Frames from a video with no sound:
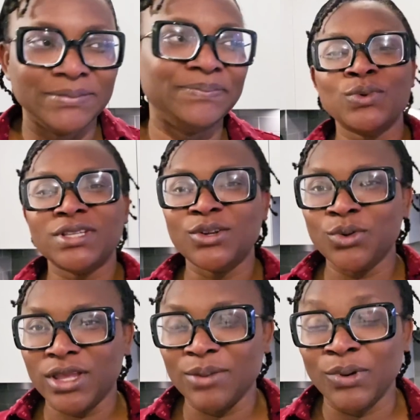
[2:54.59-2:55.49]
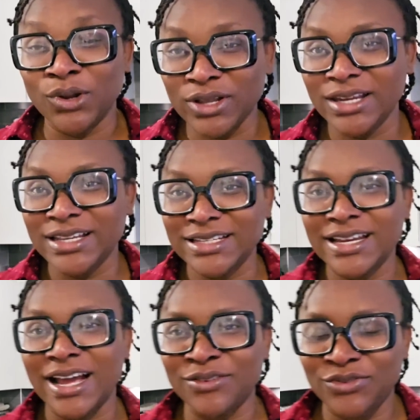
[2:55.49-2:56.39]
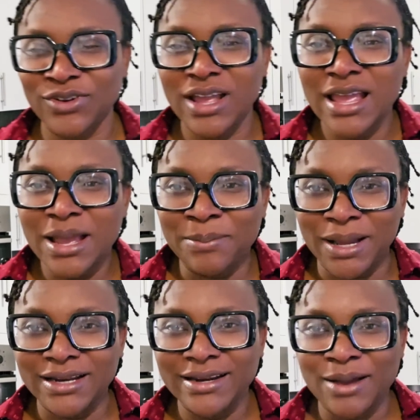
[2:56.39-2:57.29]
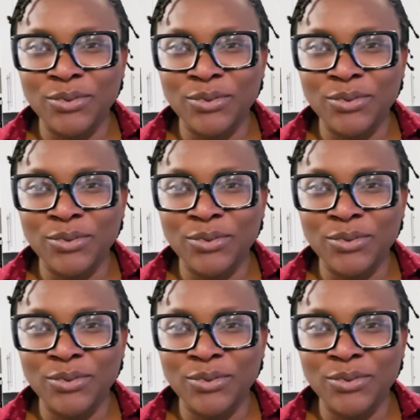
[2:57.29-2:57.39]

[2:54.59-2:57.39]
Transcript: So we said, okay, but luckily he didn't have malaria.